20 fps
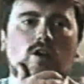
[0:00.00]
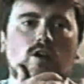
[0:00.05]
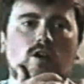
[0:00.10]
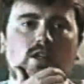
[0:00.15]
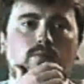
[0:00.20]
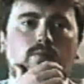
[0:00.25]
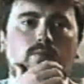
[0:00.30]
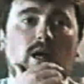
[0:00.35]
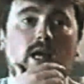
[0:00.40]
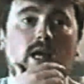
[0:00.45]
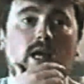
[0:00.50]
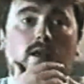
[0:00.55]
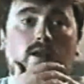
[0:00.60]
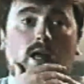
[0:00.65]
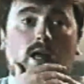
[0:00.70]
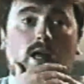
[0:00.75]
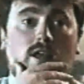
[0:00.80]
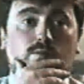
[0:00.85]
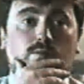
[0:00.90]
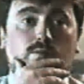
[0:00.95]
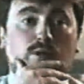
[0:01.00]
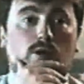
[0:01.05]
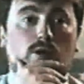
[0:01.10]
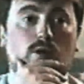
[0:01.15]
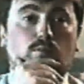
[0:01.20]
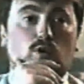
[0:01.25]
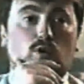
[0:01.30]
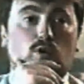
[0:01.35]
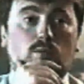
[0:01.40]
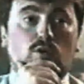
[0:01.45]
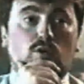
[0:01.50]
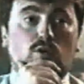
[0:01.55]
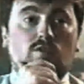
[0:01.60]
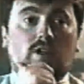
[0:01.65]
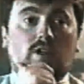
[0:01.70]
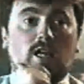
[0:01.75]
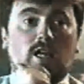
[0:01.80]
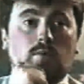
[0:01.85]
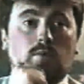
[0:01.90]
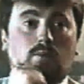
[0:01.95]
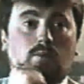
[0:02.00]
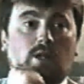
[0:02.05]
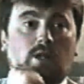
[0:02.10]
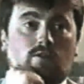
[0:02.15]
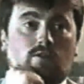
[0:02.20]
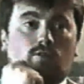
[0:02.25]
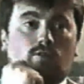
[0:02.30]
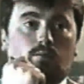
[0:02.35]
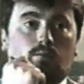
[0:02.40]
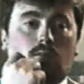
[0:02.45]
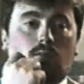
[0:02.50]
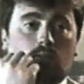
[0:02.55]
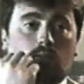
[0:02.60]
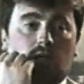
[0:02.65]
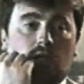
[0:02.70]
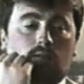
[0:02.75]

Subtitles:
as Mac has become more and more of a gaming platform,